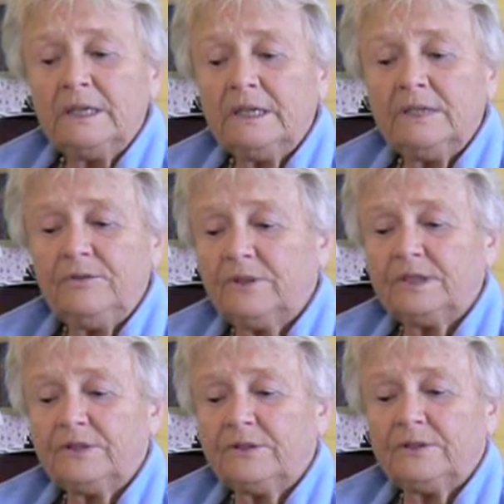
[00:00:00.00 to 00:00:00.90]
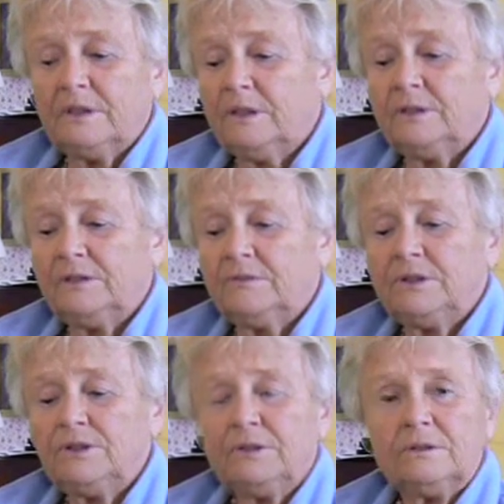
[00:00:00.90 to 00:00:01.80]
gave us the
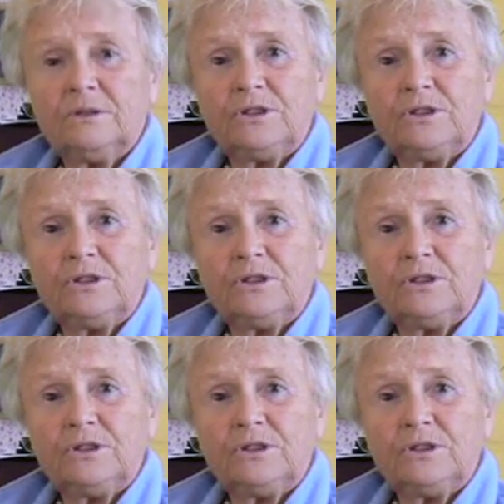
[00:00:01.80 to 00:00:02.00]
original